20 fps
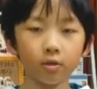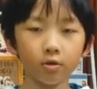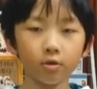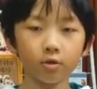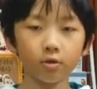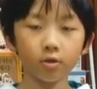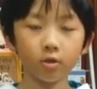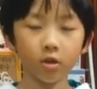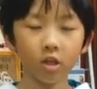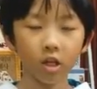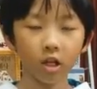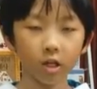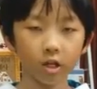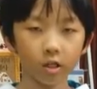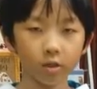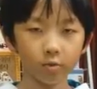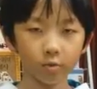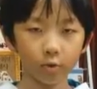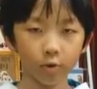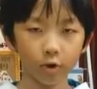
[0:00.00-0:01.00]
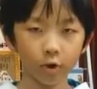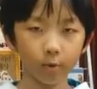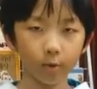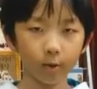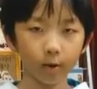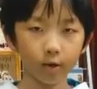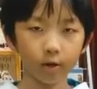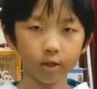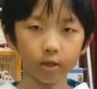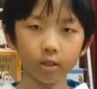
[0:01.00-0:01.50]
Could you tell us more
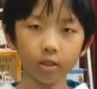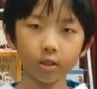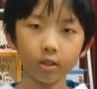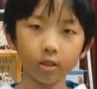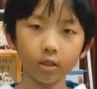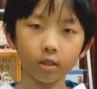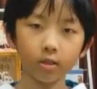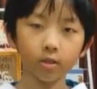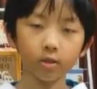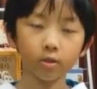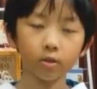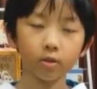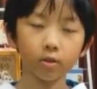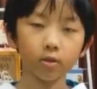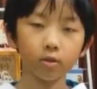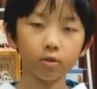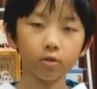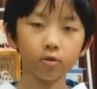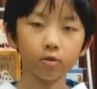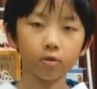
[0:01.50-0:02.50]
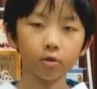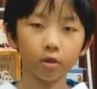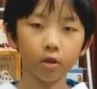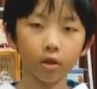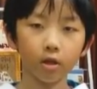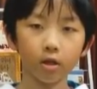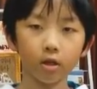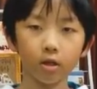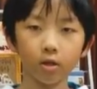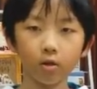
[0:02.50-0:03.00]
about it?
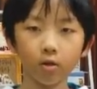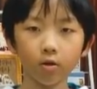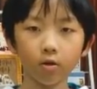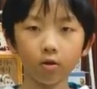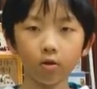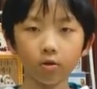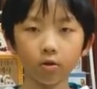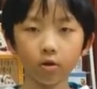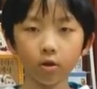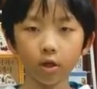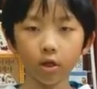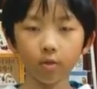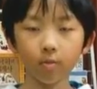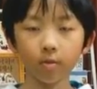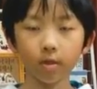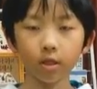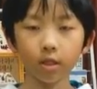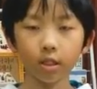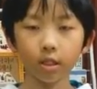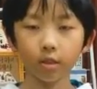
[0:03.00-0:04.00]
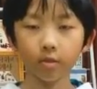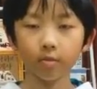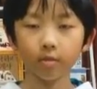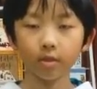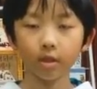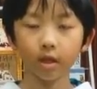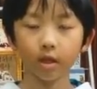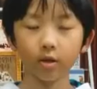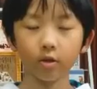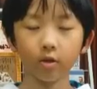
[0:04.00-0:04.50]
Sure, although it may seem
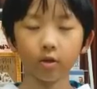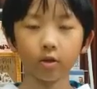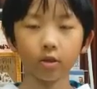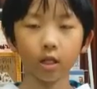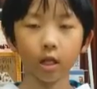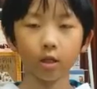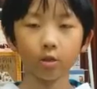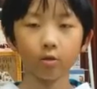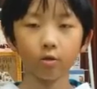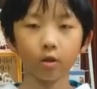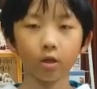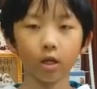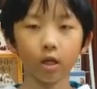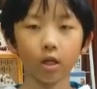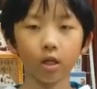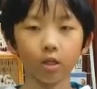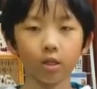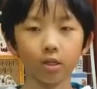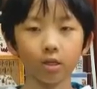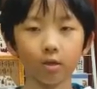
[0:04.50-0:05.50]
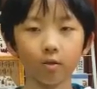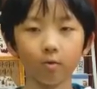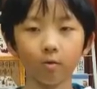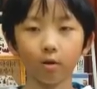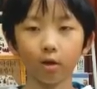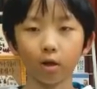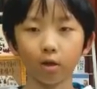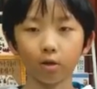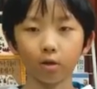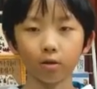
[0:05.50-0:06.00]
like you're not doing anything
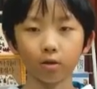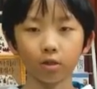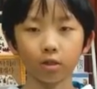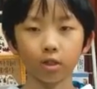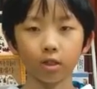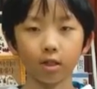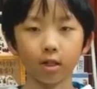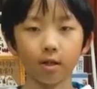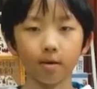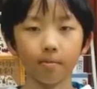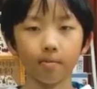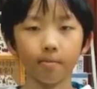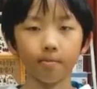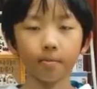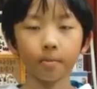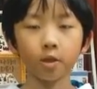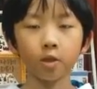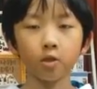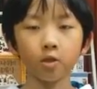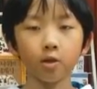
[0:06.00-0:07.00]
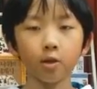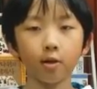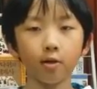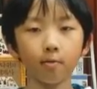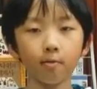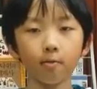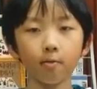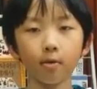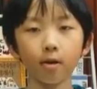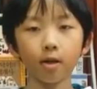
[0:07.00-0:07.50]
while you sleep, your
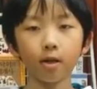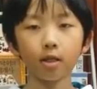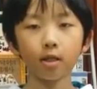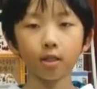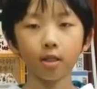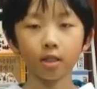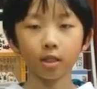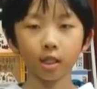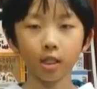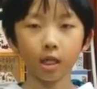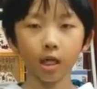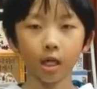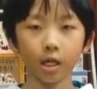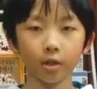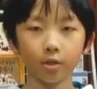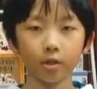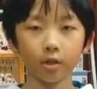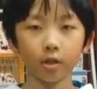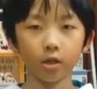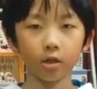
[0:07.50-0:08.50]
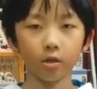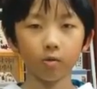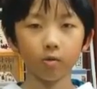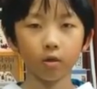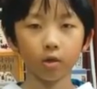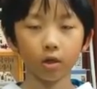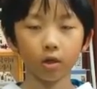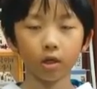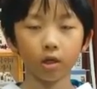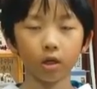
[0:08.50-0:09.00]
brain is actually
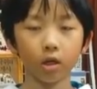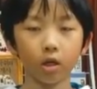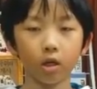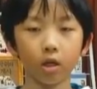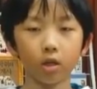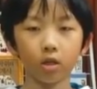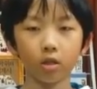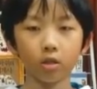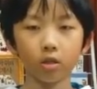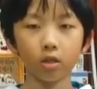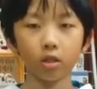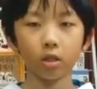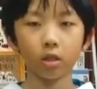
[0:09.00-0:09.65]
working hard.